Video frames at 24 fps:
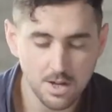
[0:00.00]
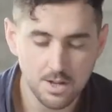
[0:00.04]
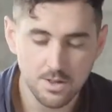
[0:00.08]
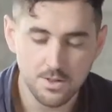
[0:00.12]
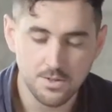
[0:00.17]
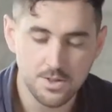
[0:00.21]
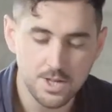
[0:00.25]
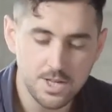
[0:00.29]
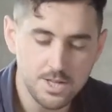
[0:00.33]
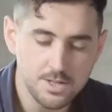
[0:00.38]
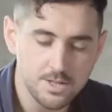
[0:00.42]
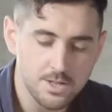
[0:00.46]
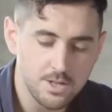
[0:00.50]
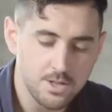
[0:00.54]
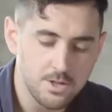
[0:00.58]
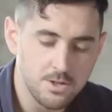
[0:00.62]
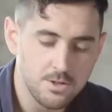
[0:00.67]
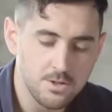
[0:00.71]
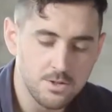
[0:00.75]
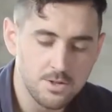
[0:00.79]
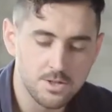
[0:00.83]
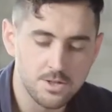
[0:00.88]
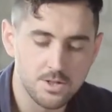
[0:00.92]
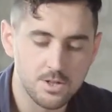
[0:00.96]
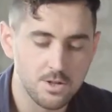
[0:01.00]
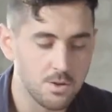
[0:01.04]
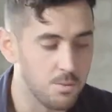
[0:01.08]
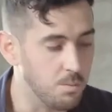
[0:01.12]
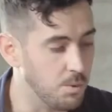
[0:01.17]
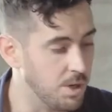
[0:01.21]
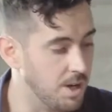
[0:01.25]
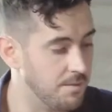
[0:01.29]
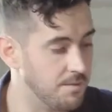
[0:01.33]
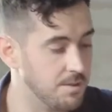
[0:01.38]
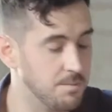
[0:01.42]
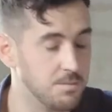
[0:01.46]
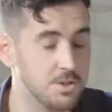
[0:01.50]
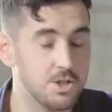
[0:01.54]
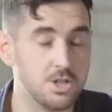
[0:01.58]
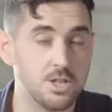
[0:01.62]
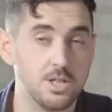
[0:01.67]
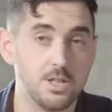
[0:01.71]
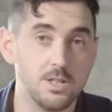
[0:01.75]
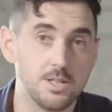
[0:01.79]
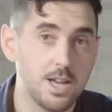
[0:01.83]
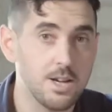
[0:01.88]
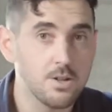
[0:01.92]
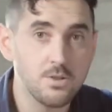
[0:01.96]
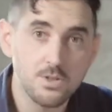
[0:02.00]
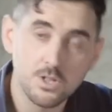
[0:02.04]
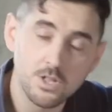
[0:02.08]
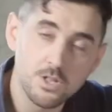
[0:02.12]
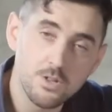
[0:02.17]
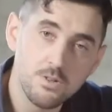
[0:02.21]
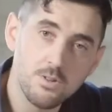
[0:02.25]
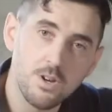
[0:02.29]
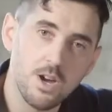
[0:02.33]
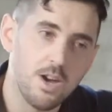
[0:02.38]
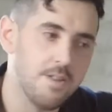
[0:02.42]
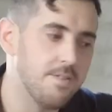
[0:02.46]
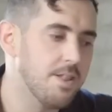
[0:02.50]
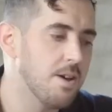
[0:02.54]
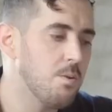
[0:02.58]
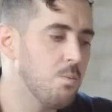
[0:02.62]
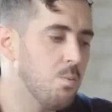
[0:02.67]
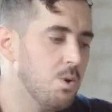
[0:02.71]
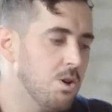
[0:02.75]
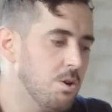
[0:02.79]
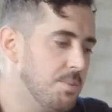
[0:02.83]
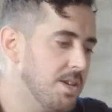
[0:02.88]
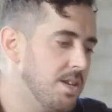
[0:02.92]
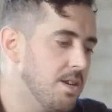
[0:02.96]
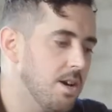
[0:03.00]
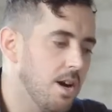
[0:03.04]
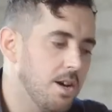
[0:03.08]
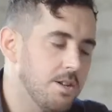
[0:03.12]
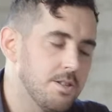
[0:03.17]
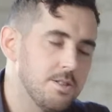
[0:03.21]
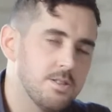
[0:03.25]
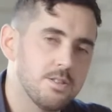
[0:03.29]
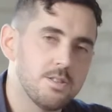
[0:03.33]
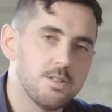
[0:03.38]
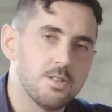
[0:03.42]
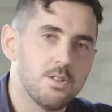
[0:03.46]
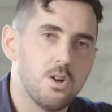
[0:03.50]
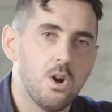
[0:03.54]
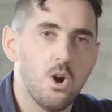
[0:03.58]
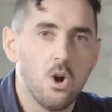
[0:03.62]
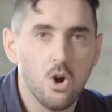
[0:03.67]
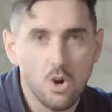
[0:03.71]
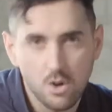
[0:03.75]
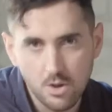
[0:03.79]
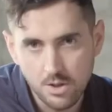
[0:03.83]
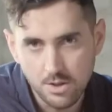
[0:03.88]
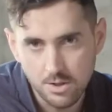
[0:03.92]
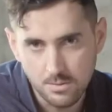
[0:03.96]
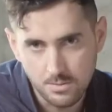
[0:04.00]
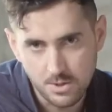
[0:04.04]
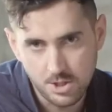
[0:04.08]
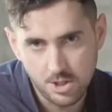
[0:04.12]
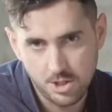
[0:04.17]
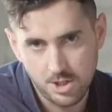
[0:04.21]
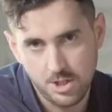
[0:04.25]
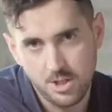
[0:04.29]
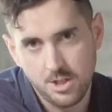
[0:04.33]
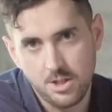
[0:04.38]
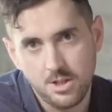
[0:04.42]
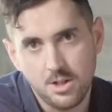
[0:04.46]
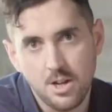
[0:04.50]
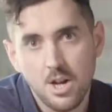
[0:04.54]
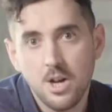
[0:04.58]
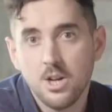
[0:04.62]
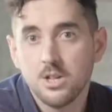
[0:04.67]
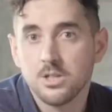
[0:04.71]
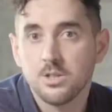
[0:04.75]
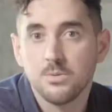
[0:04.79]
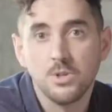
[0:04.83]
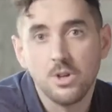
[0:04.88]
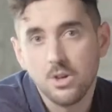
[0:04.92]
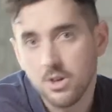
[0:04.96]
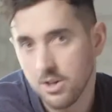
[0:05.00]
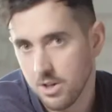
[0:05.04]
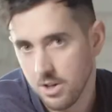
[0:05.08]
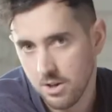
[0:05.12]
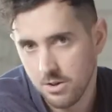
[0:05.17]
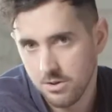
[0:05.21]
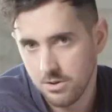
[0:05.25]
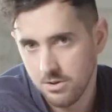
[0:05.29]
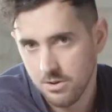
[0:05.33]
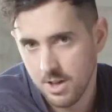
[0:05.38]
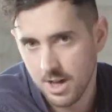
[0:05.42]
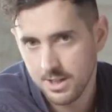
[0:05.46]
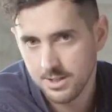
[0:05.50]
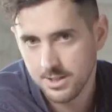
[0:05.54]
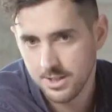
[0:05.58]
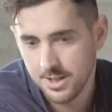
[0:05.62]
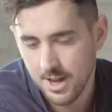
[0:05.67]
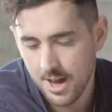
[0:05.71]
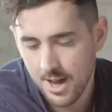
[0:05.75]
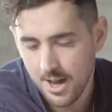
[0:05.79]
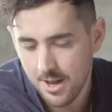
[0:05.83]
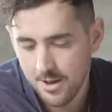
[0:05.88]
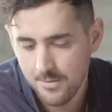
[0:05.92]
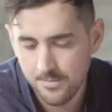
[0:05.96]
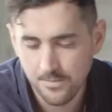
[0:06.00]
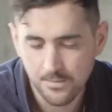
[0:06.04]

These are used whenever the machine tells you, and there will be guidance on the machine. So we're not going to go through that today.